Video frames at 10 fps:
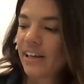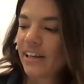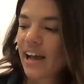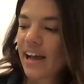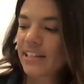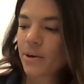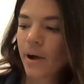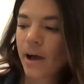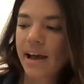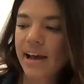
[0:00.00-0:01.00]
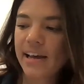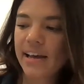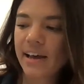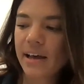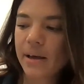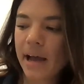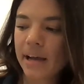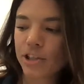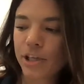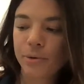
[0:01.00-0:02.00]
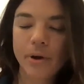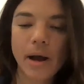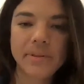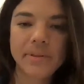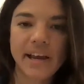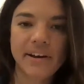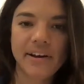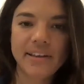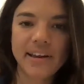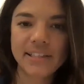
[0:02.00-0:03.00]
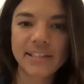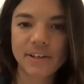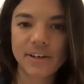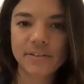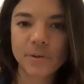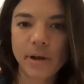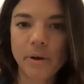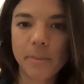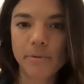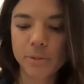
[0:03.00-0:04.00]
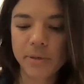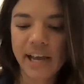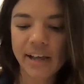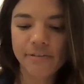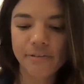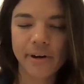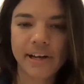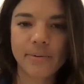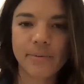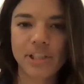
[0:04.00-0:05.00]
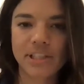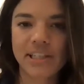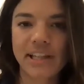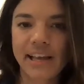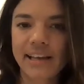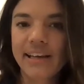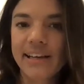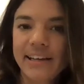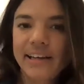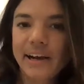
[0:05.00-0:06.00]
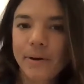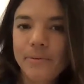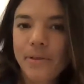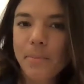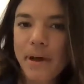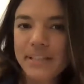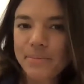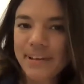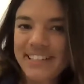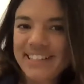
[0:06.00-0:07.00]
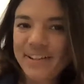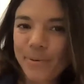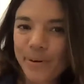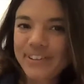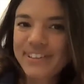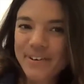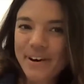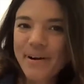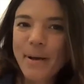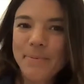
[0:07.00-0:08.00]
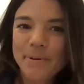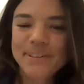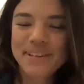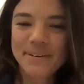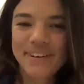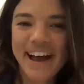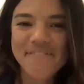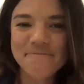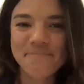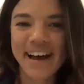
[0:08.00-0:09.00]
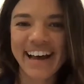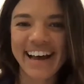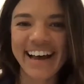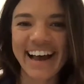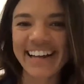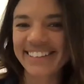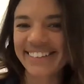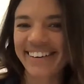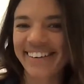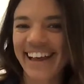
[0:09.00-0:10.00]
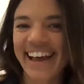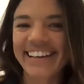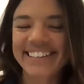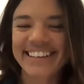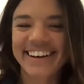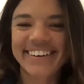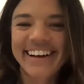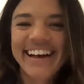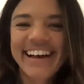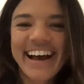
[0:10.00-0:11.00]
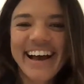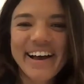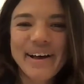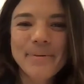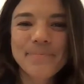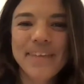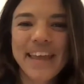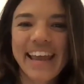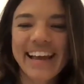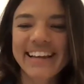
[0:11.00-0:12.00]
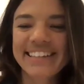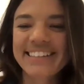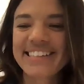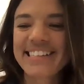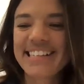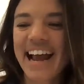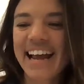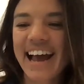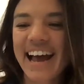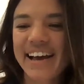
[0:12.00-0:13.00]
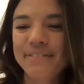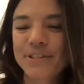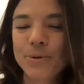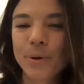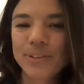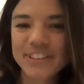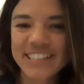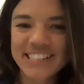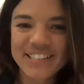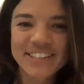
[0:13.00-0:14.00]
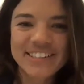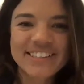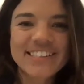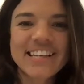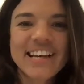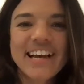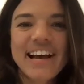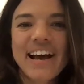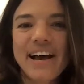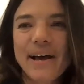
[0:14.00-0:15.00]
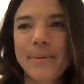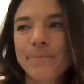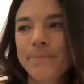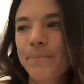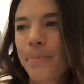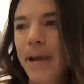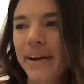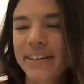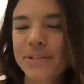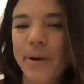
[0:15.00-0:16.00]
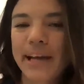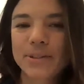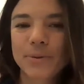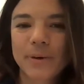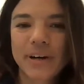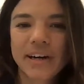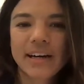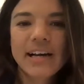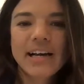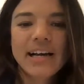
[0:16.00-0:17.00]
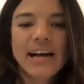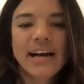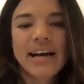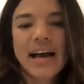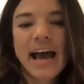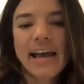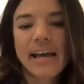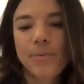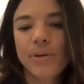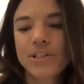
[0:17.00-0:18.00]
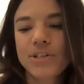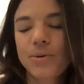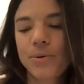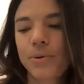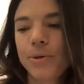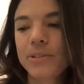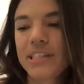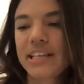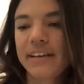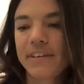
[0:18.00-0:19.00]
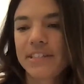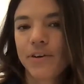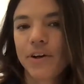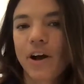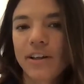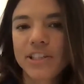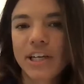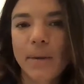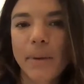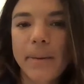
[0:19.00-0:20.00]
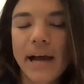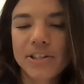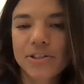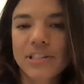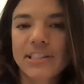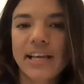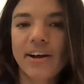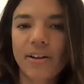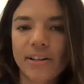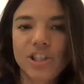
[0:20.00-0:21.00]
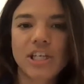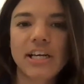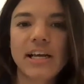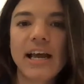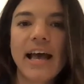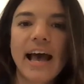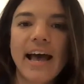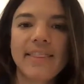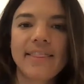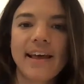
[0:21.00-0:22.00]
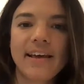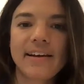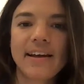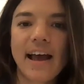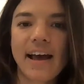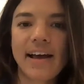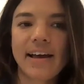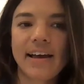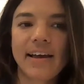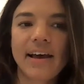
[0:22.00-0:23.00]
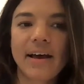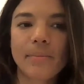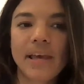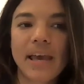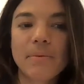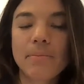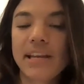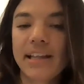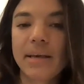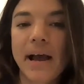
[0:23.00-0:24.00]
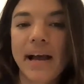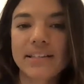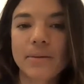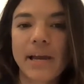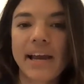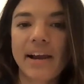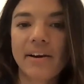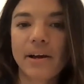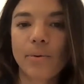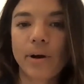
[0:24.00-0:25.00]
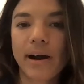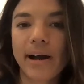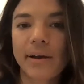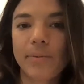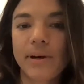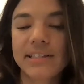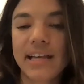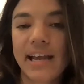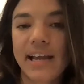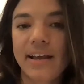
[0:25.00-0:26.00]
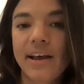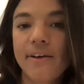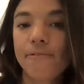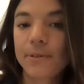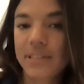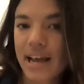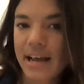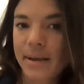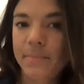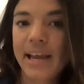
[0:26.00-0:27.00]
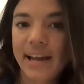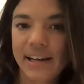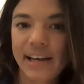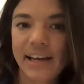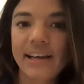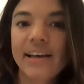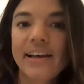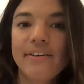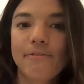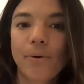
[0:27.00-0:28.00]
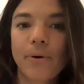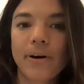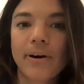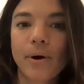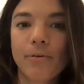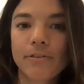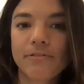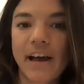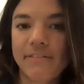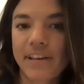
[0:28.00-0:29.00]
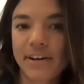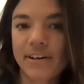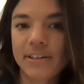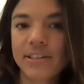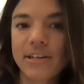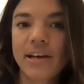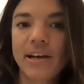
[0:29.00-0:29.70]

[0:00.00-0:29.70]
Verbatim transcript: Yeah, so I um, actually grew up in the area that I serve. So I grew up in Richmond, California, which isn't like, you know, the best place in the world to grow up. It was a little rough, but uh, I turned out okay. So, um, and I have two older sisters, um, parents who I adore. Uh, I went to UC Davis for college. I got my bachelor's in psychology. Nice. And then I um, came immediately back to the Bay Area where I was a full time nanny for over five years.